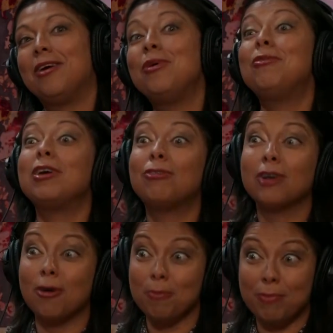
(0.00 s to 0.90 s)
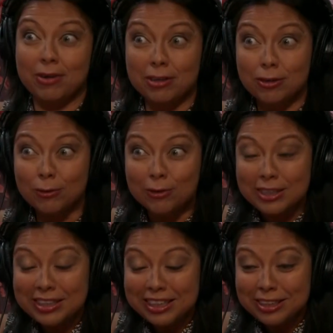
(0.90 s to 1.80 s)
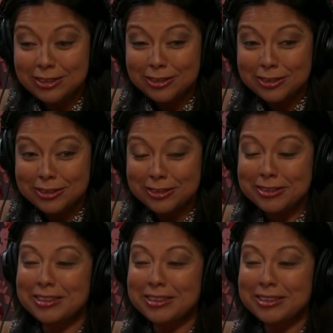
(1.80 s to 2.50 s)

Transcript: we become parents of teenagers,